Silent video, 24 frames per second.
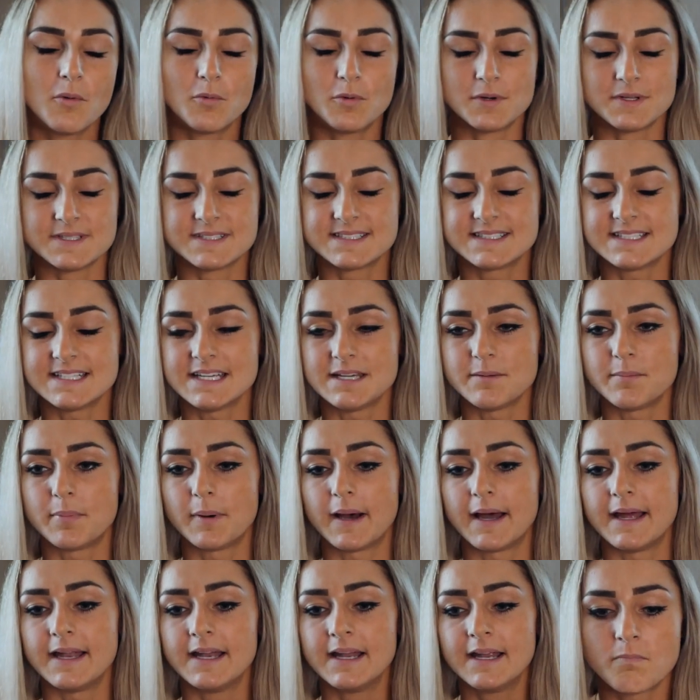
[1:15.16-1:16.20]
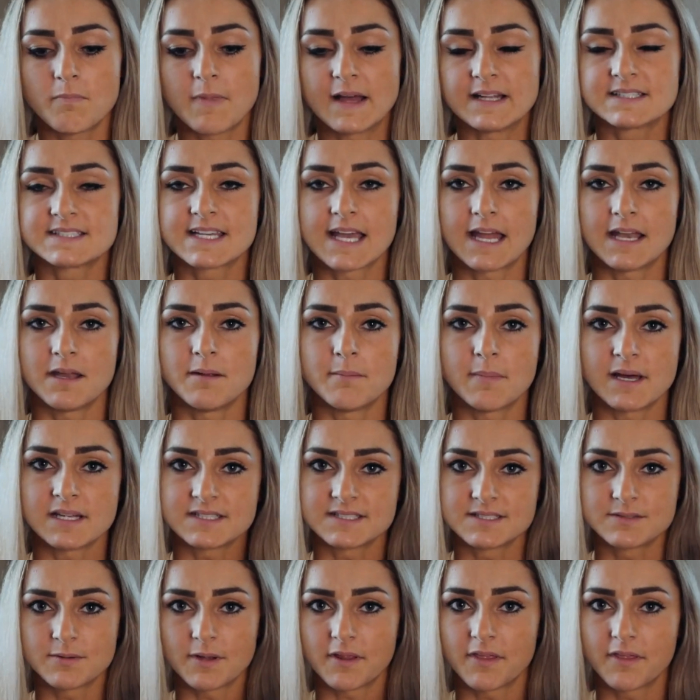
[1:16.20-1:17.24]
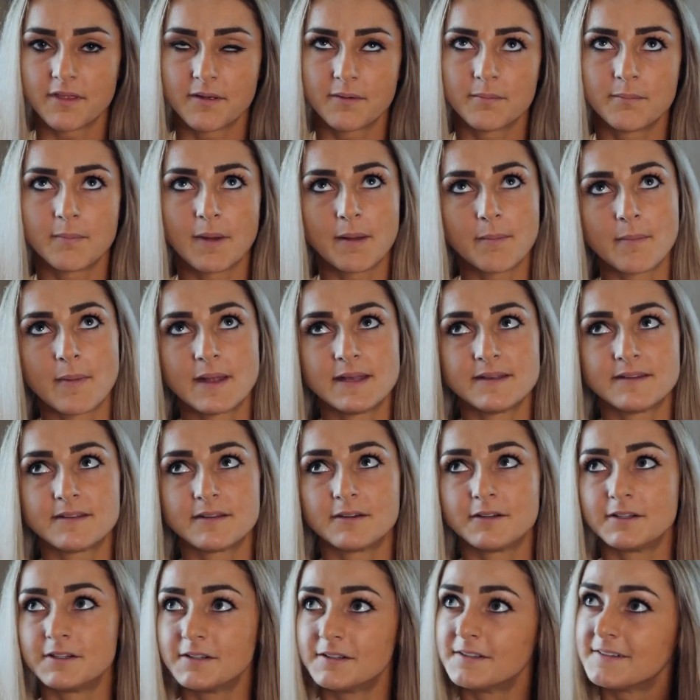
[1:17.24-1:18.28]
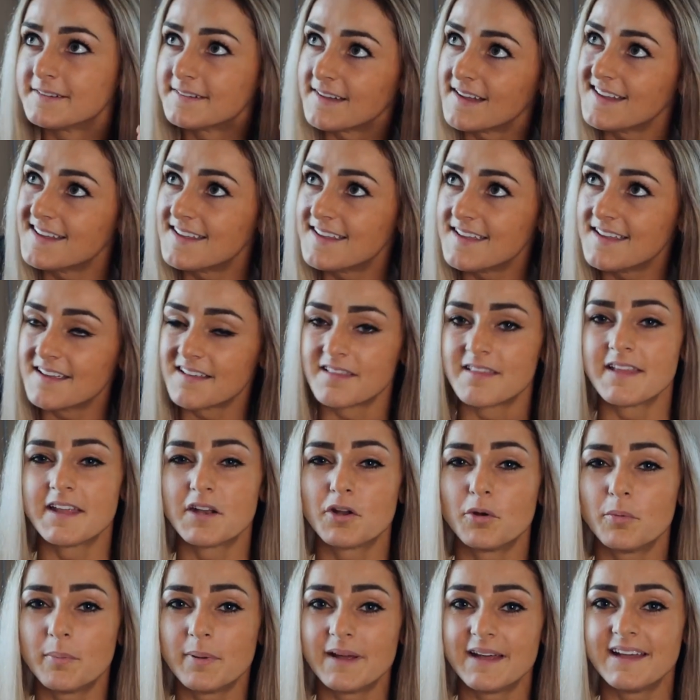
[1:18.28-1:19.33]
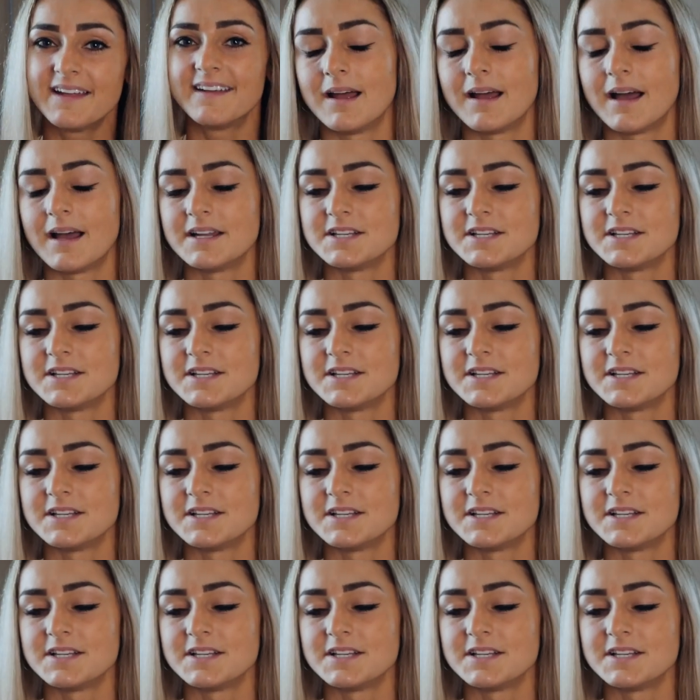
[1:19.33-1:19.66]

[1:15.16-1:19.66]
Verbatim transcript: we'll see. But that kind of messed with my mental psyche a little bit.